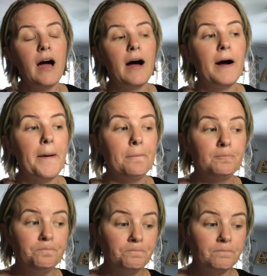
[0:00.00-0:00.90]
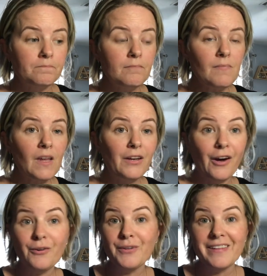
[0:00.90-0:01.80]
Um,
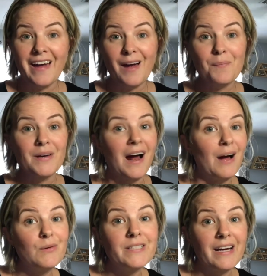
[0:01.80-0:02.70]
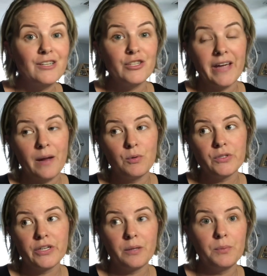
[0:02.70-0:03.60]
not only that, but I was actually able
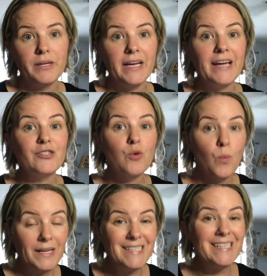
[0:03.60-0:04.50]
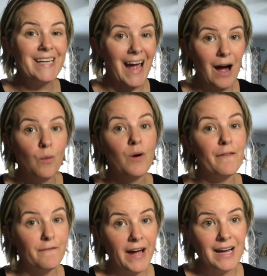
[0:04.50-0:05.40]
to complete a twenty
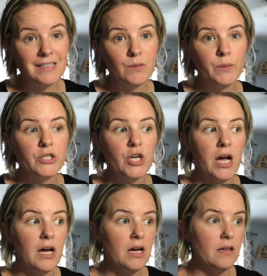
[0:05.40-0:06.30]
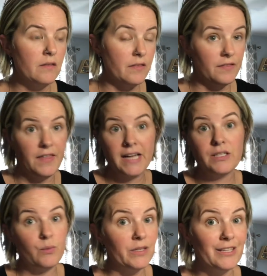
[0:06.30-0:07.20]
hour fast, which
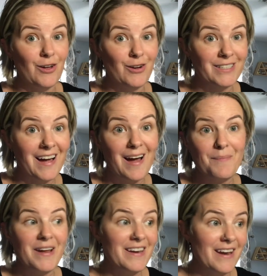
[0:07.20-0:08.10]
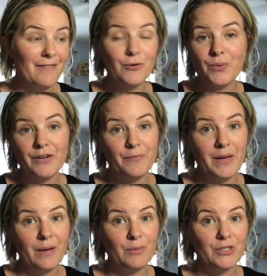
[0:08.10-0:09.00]
that's a really long time. I never would have
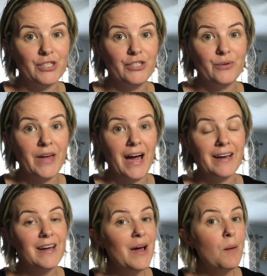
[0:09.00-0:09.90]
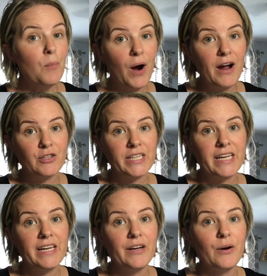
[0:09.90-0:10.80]
been able to do that prior to
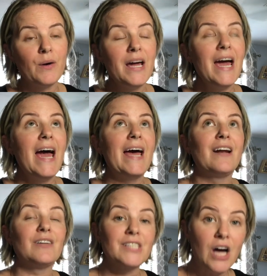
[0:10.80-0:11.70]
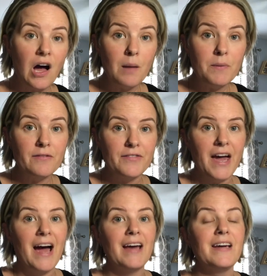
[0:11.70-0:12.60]
keto. And on top of
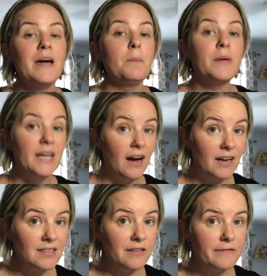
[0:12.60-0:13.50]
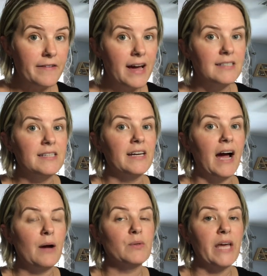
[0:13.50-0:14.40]
that, because of fasting,
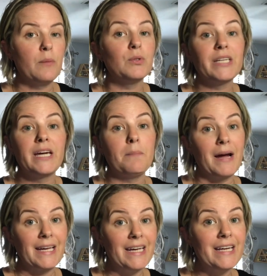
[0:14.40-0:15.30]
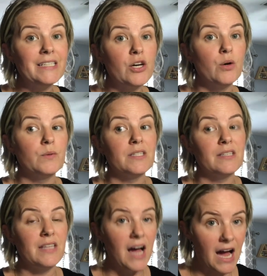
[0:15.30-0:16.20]
I was able to get my ketones
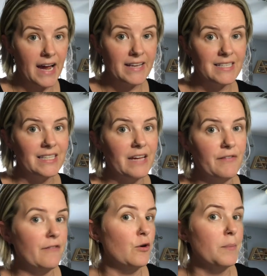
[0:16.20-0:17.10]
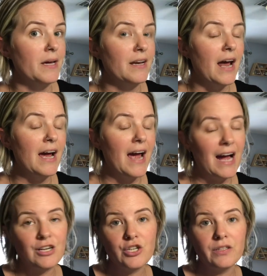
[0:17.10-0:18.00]
the highest that they've ever been. I
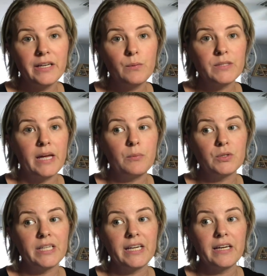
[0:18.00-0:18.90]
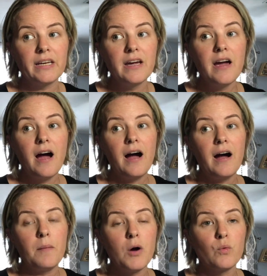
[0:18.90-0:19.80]
actually was able to get
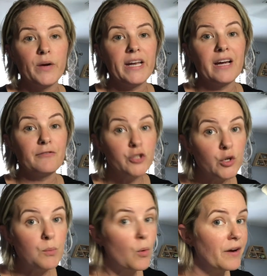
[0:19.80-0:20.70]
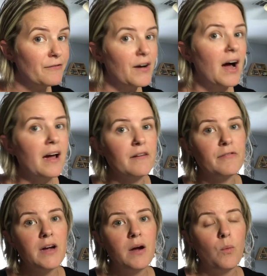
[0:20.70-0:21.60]
um, a reading of two point
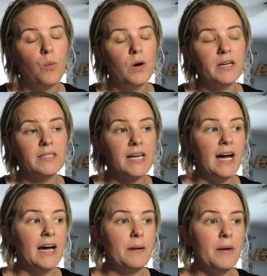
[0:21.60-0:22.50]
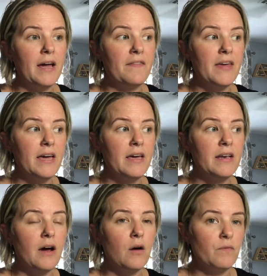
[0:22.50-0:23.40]
five one time, and
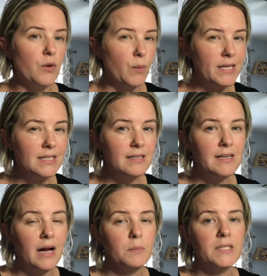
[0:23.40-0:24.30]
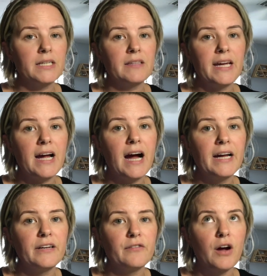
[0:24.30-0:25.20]
then the rest of the times they
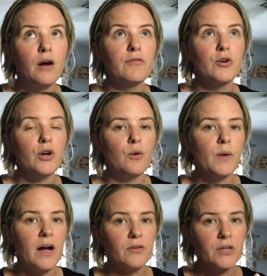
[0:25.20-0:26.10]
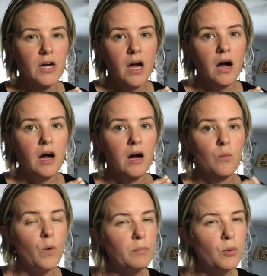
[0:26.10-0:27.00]
kind of hovered around uh,
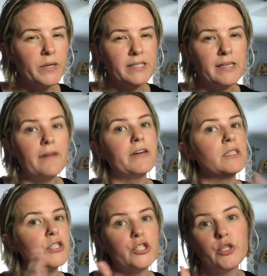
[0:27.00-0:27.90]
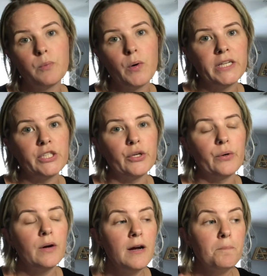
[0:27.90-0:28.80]
one point seven to two point
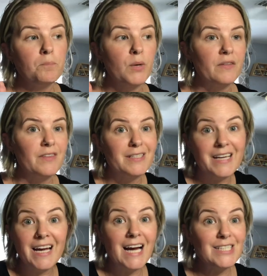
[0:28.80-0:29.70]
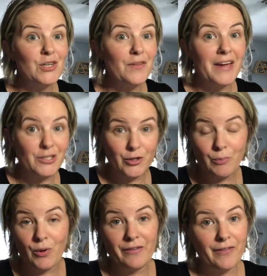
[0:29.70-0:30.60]
two. But the day I saw that two
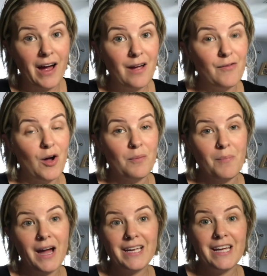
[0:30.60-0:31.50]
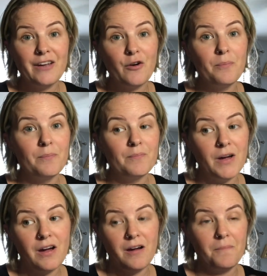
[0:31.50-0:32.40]
point five on my keto
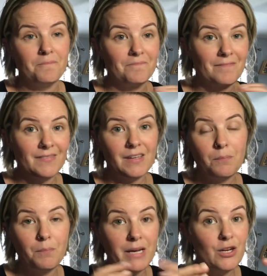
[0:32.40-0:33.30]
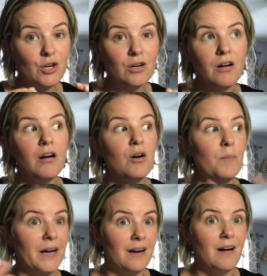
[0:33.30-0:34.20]
um, meter, oh
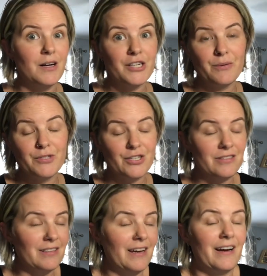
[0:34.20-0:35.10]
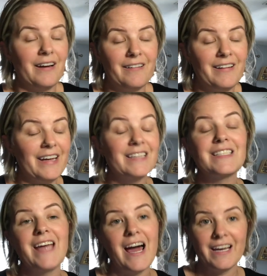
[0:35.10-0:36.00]
my gosh, I was just like
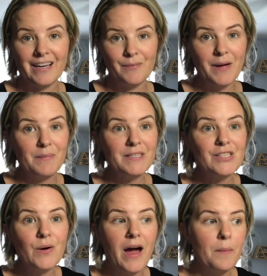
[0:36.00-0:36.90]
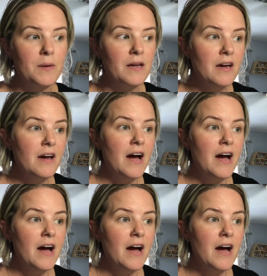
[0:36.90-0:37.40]
ecstatic. It made me so happy.